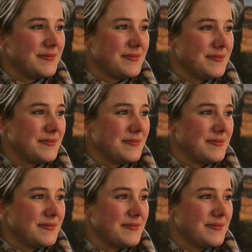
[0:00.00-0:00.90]
people
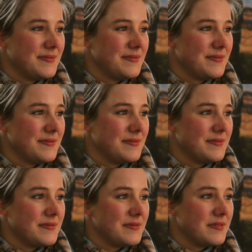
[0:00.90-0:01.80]
like Tesco
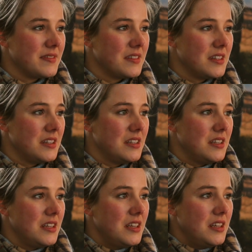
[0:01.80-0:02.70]
and Morrison's
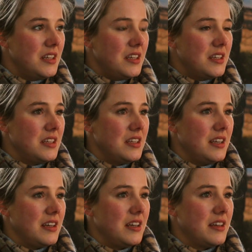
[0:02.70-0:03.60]
and?
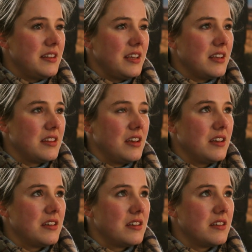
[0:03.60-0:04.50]
Yeah, big... I think
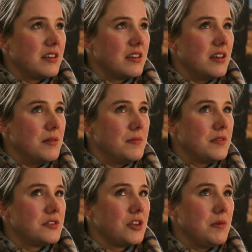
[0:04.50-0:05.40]
that
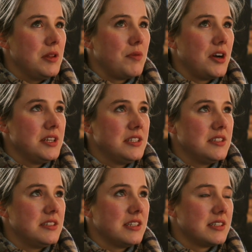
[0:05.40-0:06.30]
um, so many of the prices
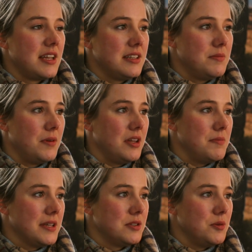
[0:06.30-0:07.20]
are dictated by the
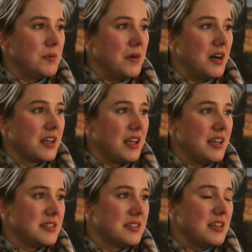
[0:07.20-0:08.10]
big
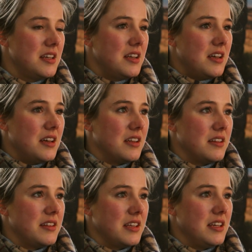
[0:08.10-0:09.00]
supermarkets and I
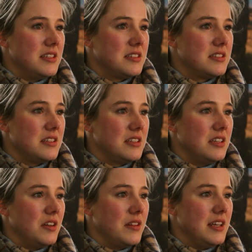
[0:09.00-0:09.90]
think is
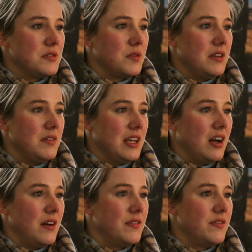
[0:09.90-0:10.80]
you know that is really really
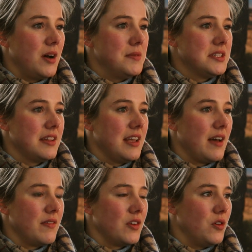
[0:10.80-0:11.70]
hard for farmers like they
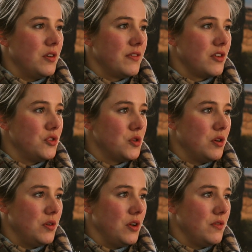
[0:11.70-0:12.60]
haven't got enough
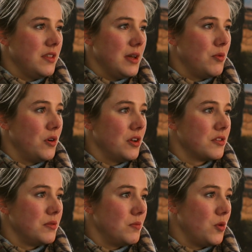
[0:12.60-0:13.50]
control over their
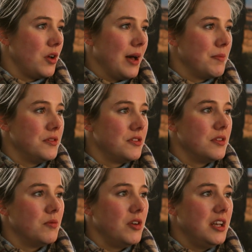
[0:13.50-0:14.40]
products and what happens to
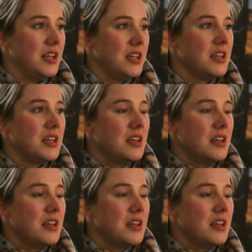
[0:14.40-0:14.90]
them really